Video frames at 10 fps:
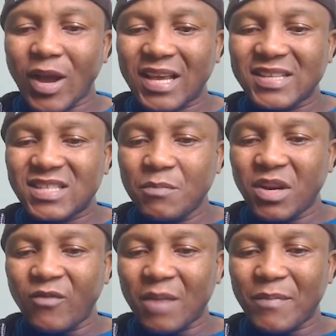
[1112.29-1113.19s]
So I can
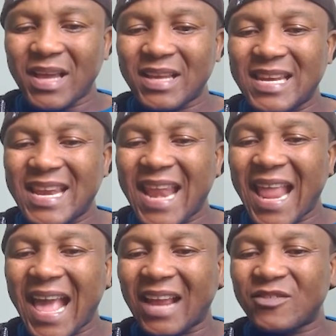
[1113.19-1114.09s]
simply divide by
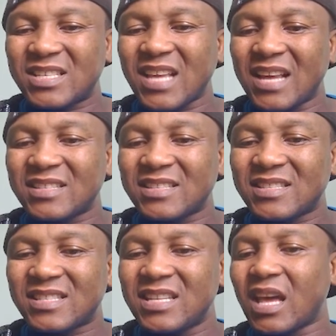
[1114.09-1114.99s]
-6 sine
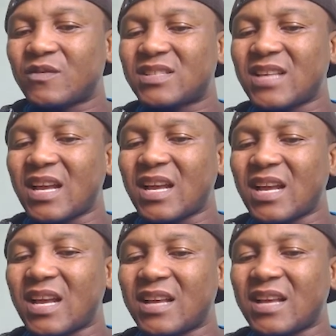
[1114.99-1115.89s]
t, -6 sine t,
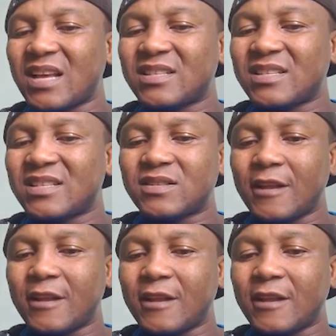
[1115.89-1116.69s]
-6 sine